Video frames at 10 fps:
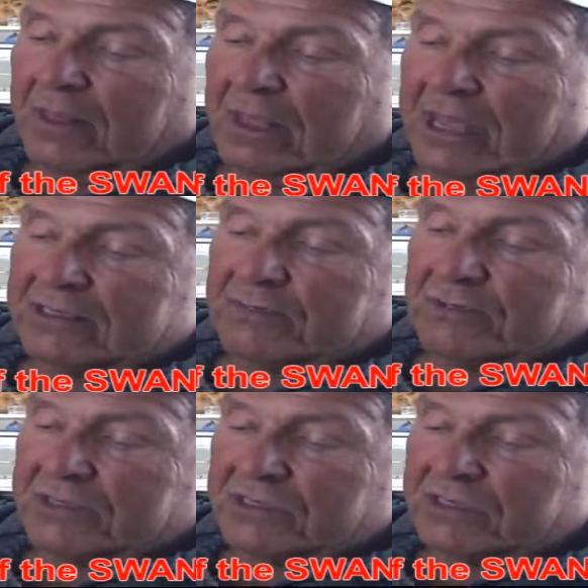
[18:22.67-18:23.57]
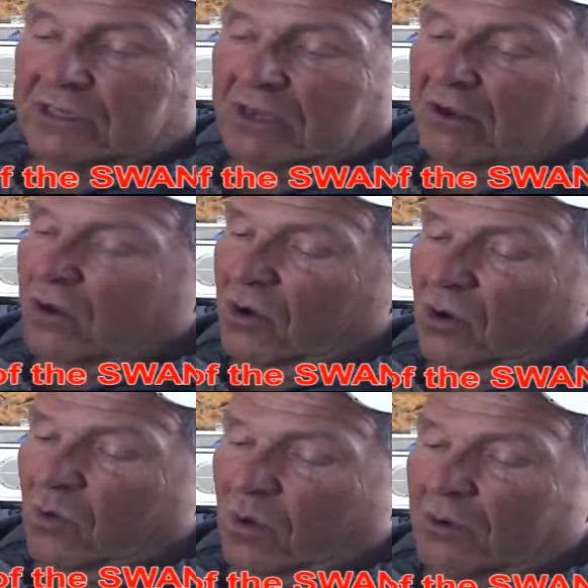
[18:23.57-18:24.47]
asked Mrs. Sugg.
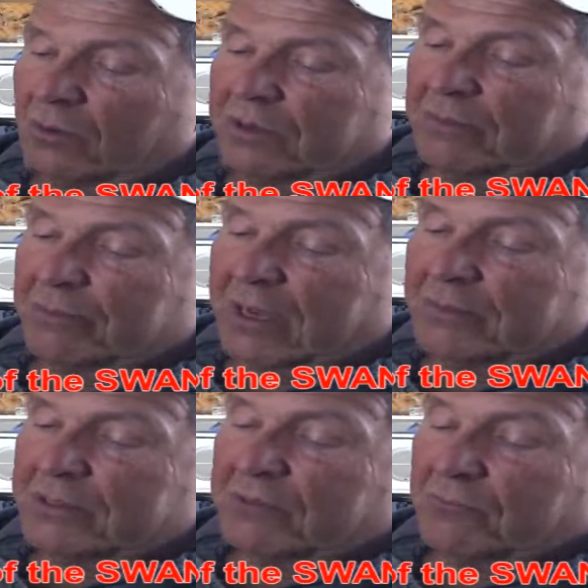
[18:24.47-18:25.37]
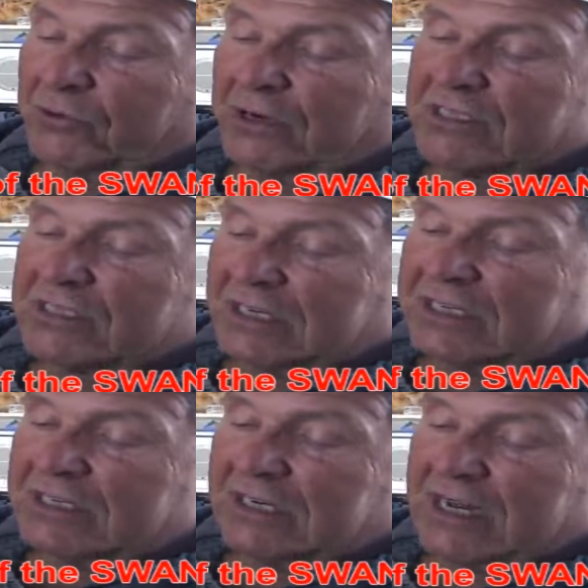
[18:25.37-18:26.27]
"Why wouldn't the baby drink
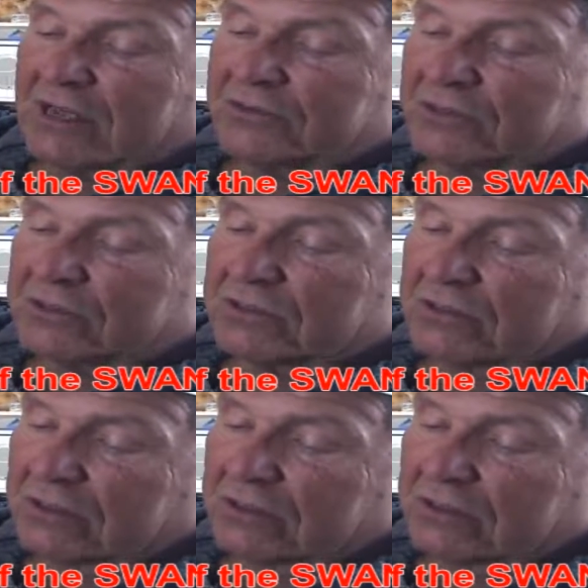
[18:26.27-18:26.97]
16 ounces?